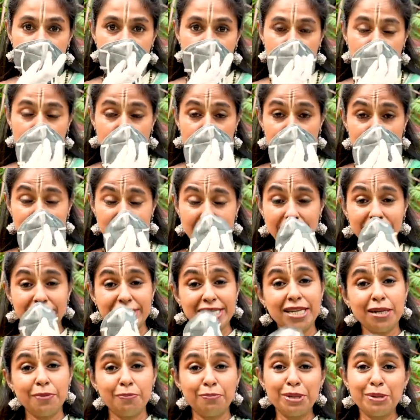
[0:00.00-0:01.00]
because I've
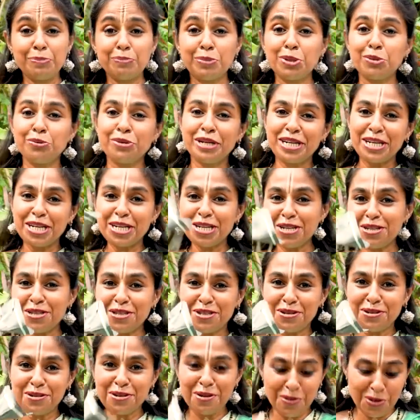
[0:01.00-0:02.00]
seen people wearing it
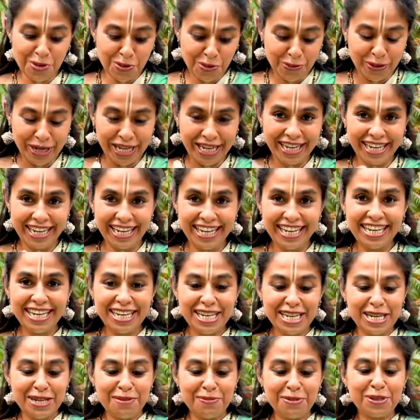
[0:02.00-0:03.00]
the wrong way,
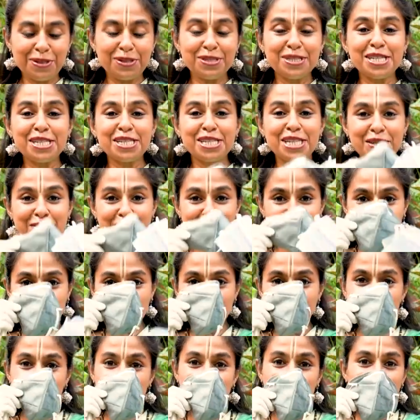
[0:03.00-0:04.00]
because this gives you
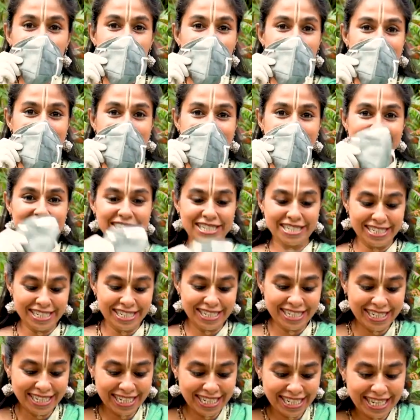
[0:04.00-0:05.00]
a good
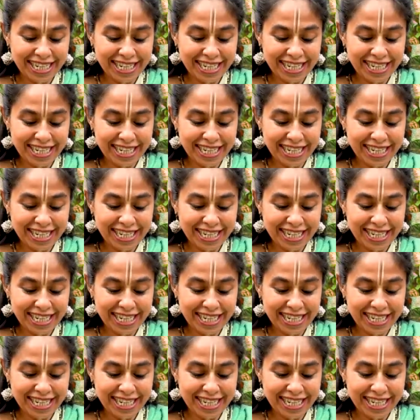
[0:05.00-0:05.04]
protection.